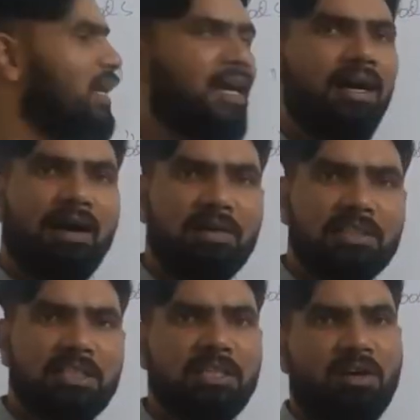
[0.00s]

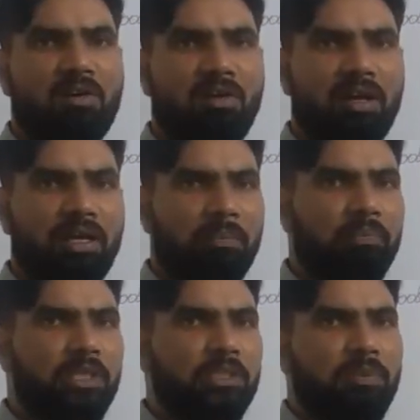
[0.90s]
ourselves are calling
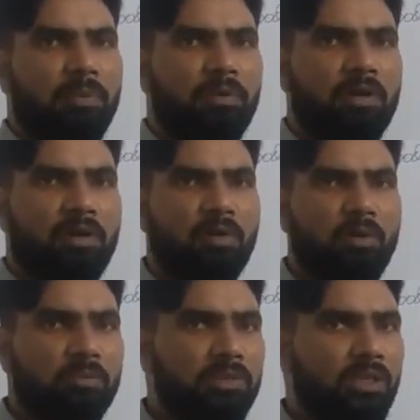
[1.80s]
these people to our
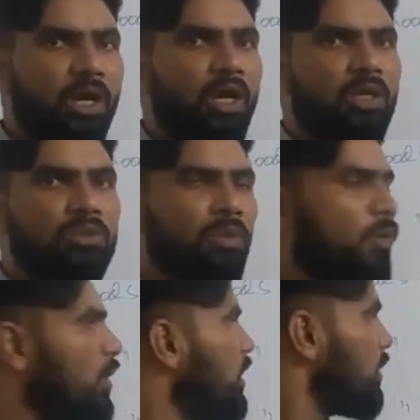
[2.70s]
homes. So
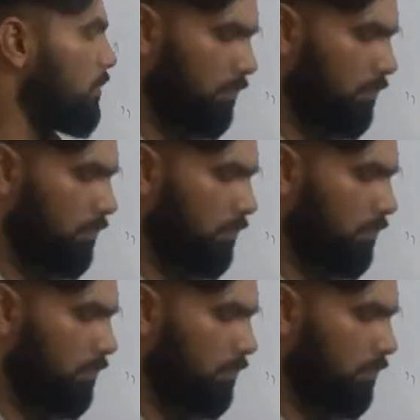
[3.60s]
what